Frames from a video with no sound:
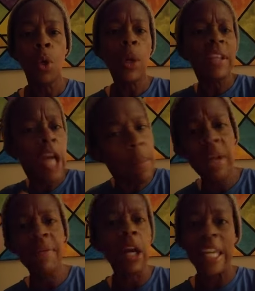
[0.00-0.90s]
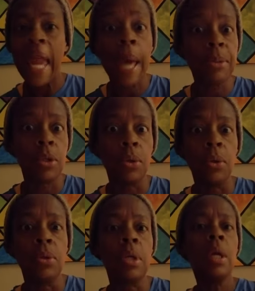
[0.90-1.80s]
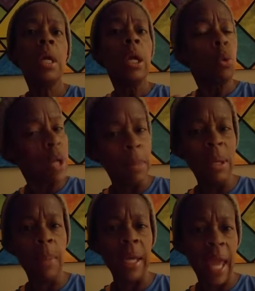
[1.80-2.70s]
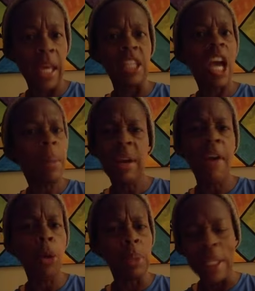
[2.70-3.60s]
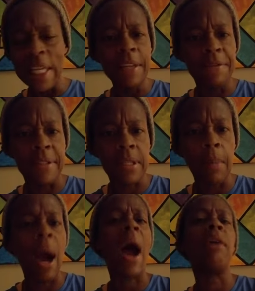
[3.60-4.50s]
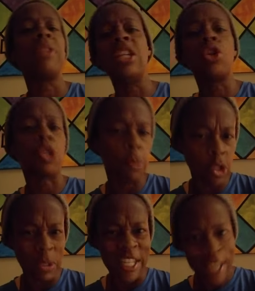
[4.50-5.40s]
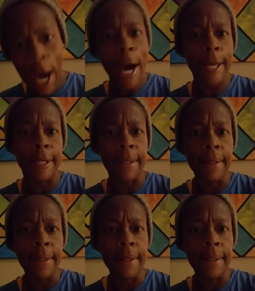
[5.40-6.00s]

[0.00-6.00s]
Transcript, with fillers: We had to come out of our capsules. And what I mean by that is come out of our beliefs about how things are supposed to be done.